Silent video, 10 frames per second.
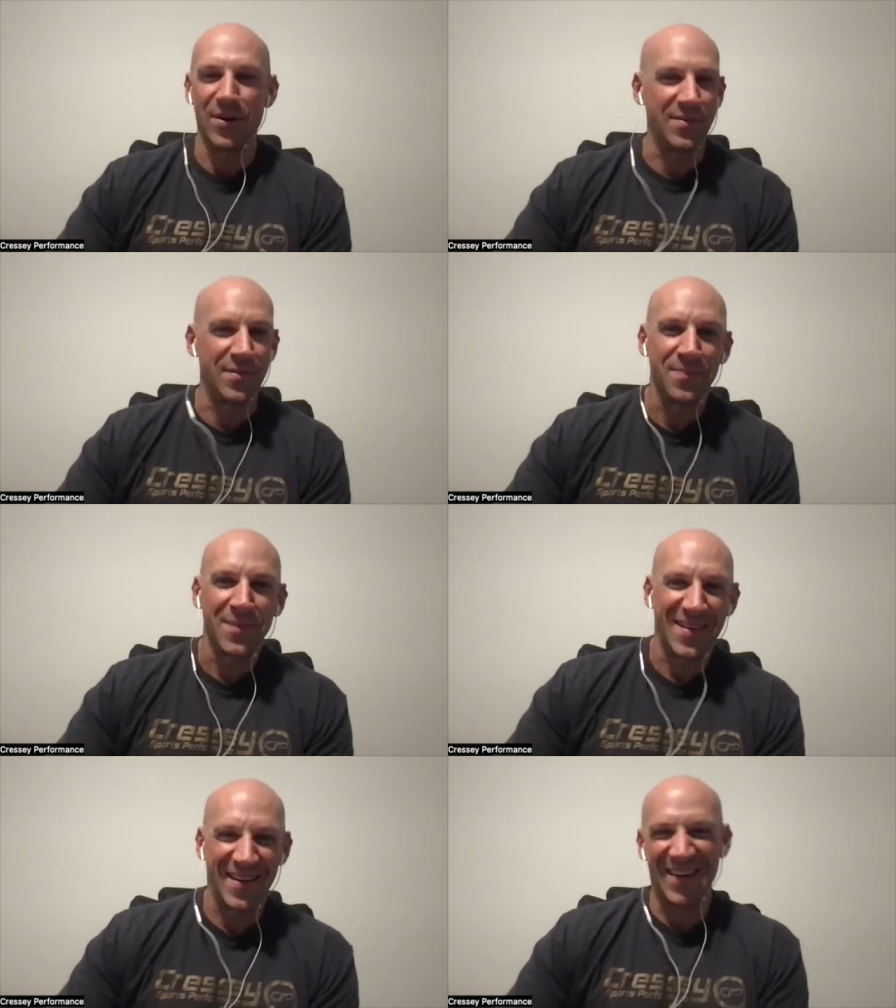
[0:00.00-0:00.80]
heard there's, of
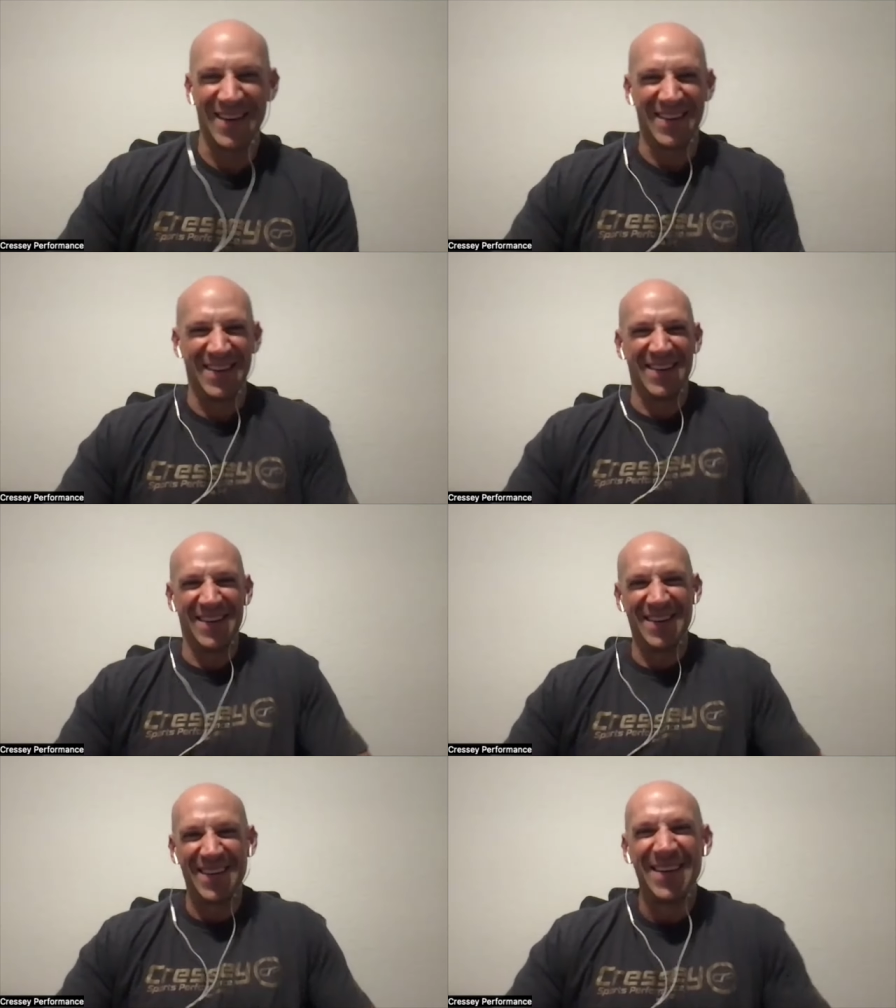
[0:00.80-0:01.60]
them. For some
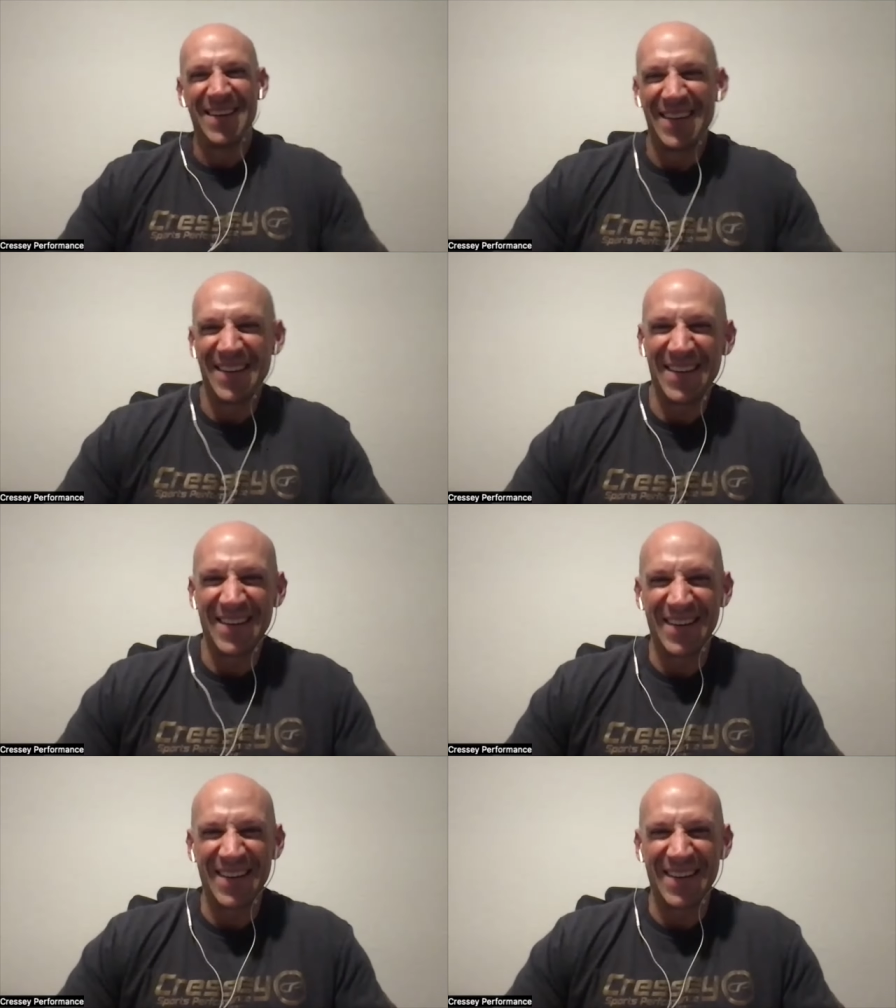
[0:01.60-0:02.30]
older older guys with the